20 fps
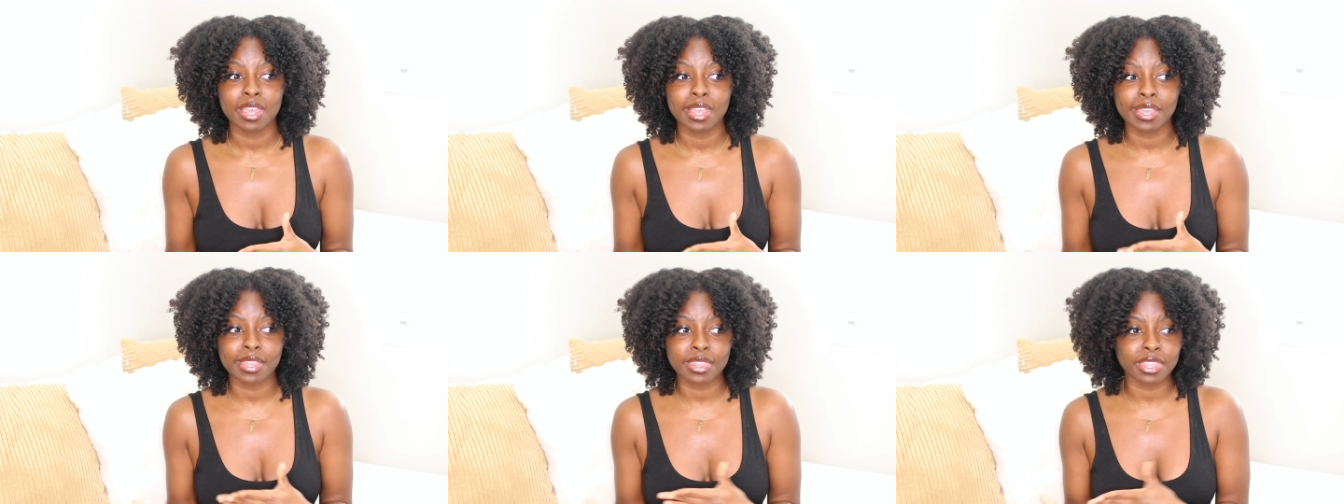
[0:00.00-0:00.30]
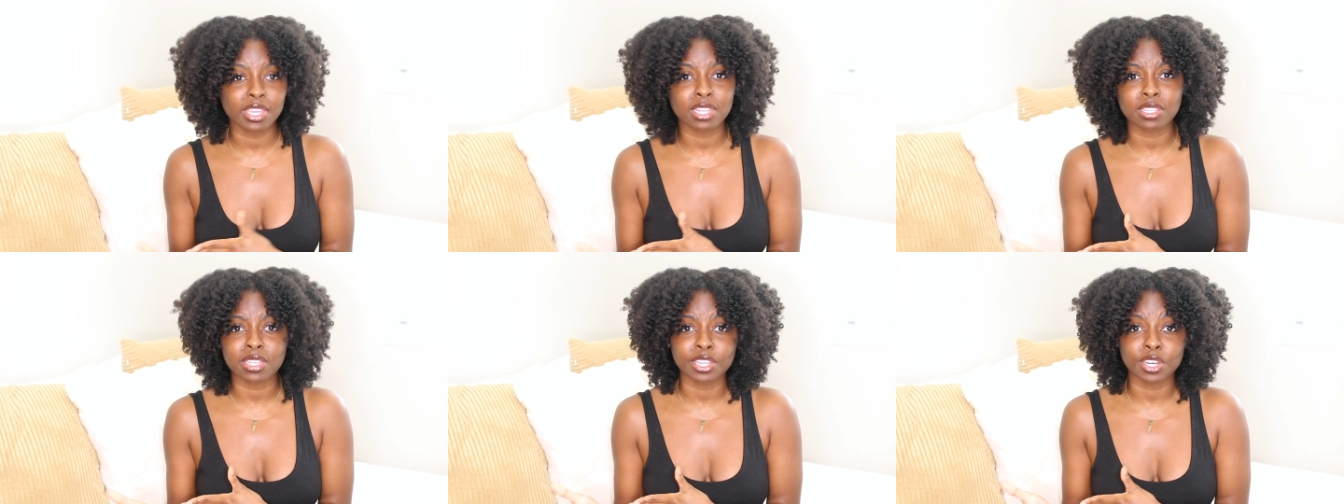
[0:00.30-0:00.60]

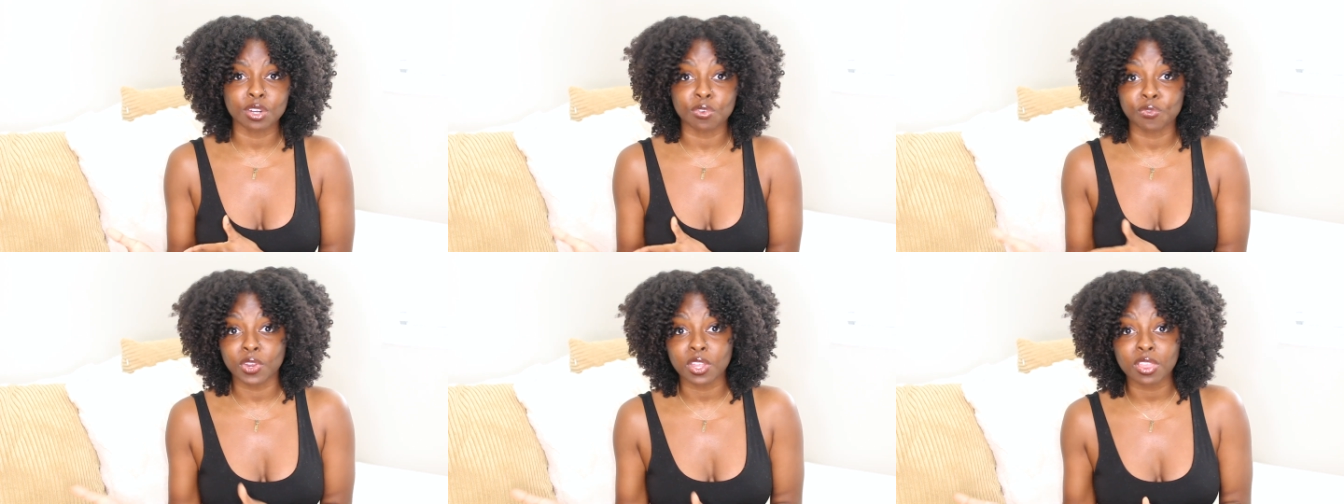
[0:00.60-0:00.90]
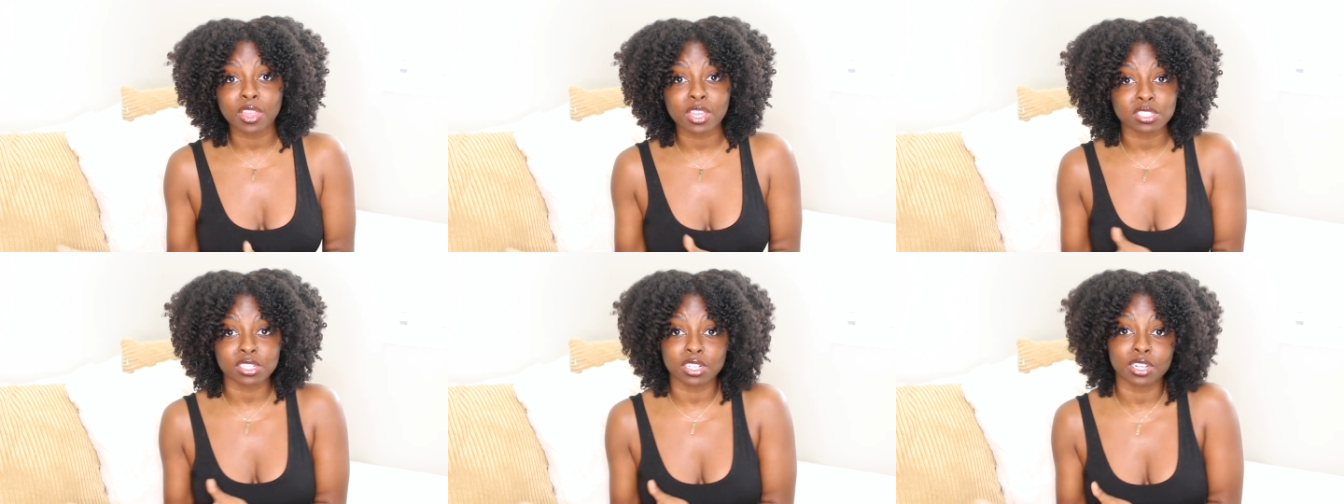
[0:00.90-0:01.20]
and think that your
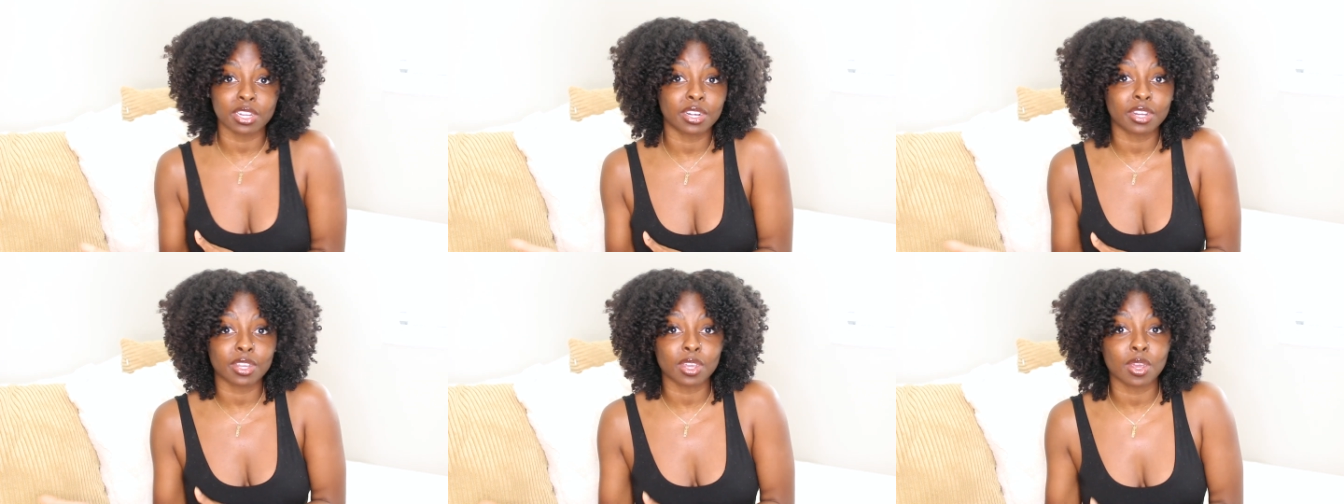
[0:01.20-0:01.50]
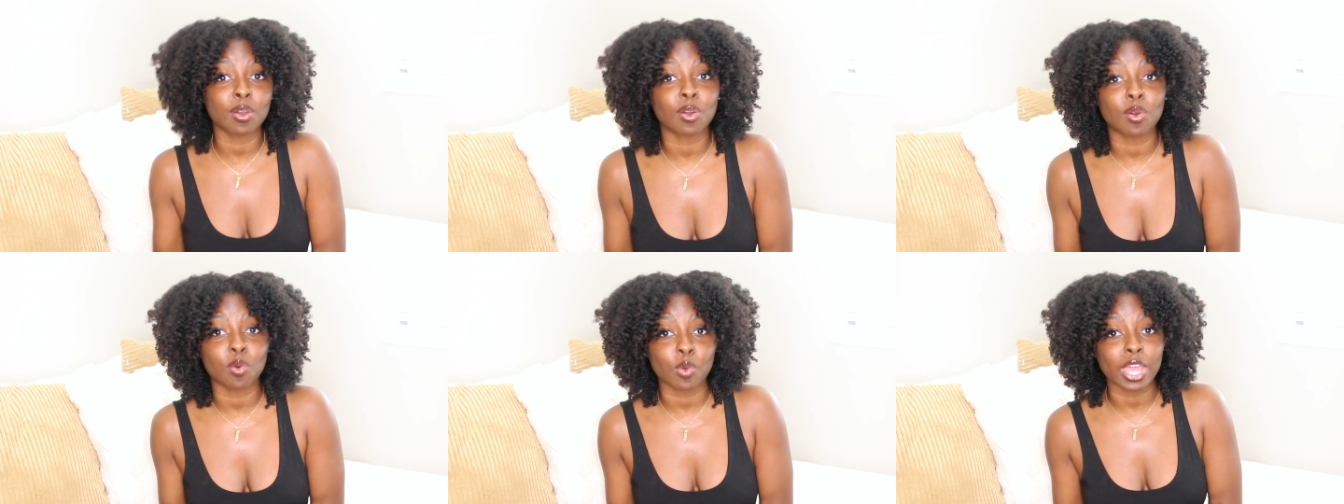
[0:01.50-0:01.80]
feelings are gonna
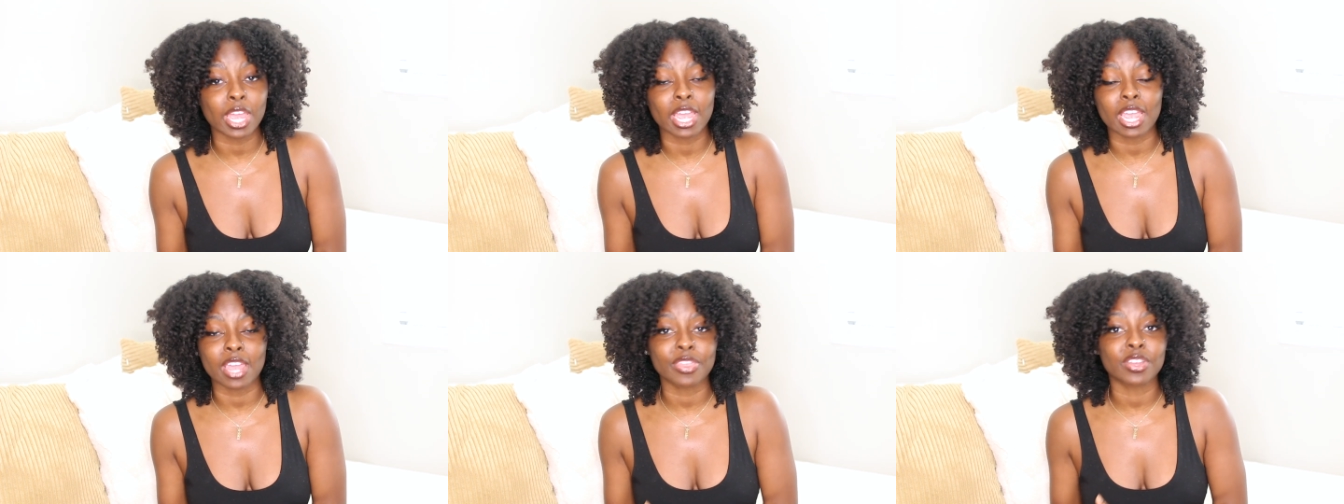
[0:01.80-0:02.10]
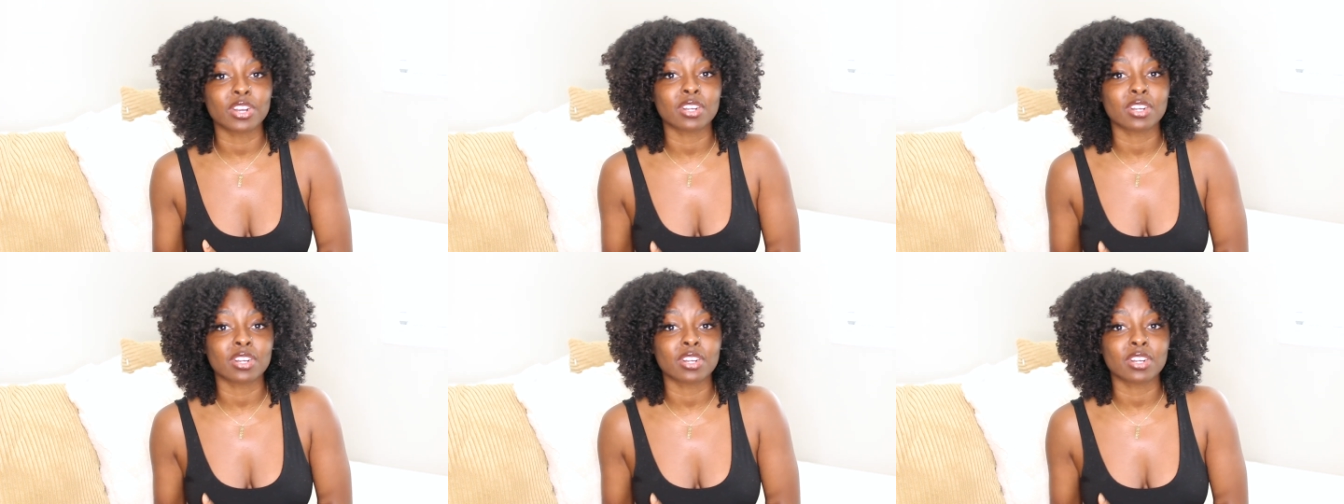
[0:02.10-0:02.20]
go away.